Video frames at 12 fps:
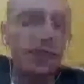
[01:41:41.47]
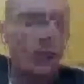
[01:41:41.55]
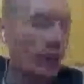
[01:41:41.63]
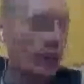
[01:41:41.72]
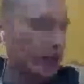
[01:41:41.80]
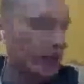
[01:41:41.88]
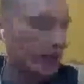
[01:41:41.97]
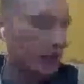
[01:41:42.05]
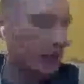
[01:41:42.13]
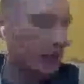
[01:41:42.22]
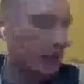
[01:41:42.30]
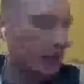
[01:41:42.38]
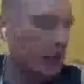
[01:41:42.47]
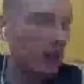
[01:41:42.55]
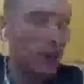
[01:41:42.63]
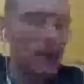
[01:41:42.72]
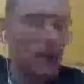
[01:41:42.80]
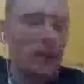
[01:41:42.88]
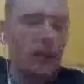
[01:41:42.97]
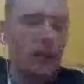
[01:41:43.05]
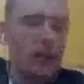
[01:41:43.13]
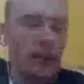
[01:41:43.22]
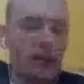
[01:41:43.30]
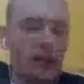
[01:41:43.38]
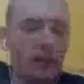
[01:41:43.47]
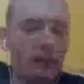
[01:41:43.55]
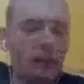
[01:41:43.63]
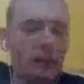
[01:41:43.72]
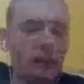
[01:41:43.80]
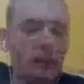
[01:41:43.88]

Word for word: And it's the only um,